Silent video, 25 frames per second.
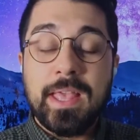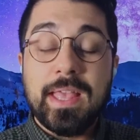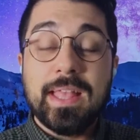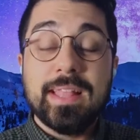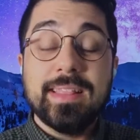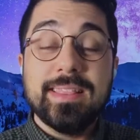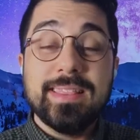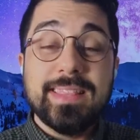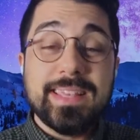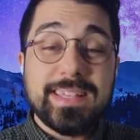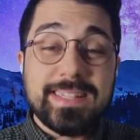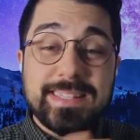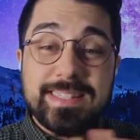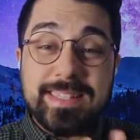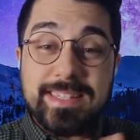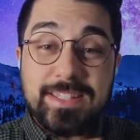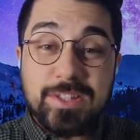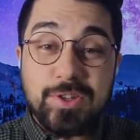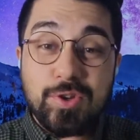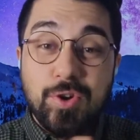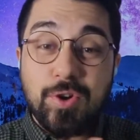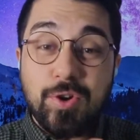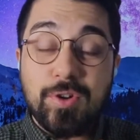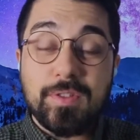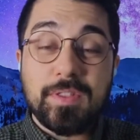This is
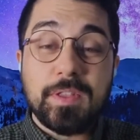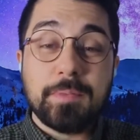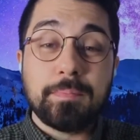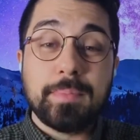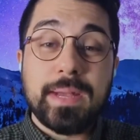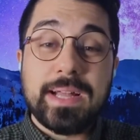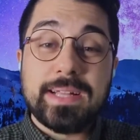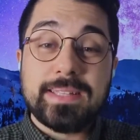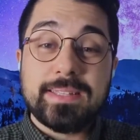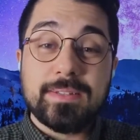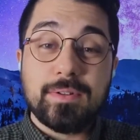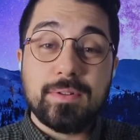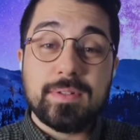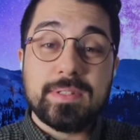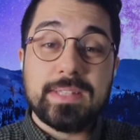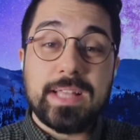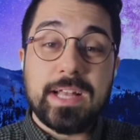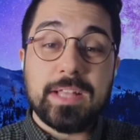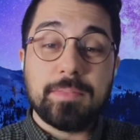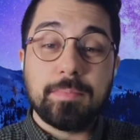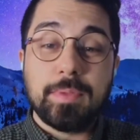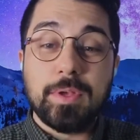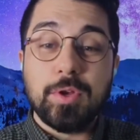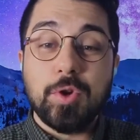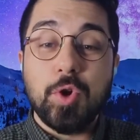not the battles that have
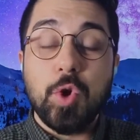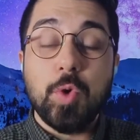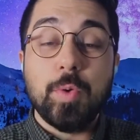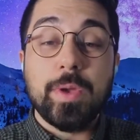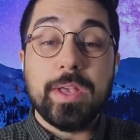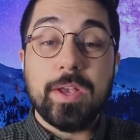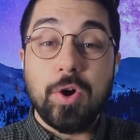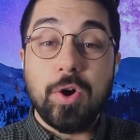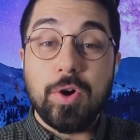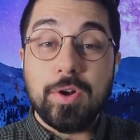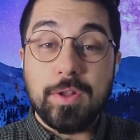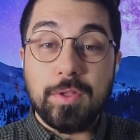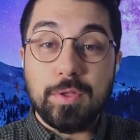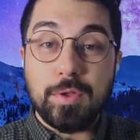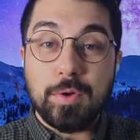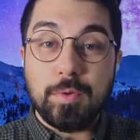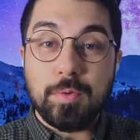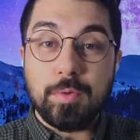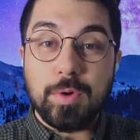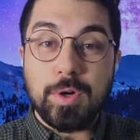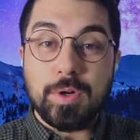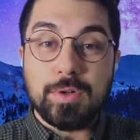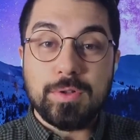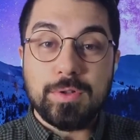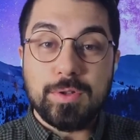been going on in the
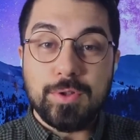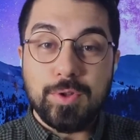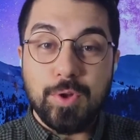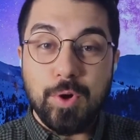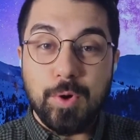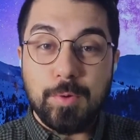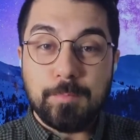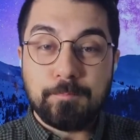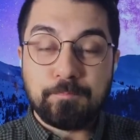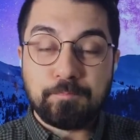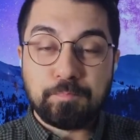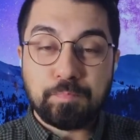world, no.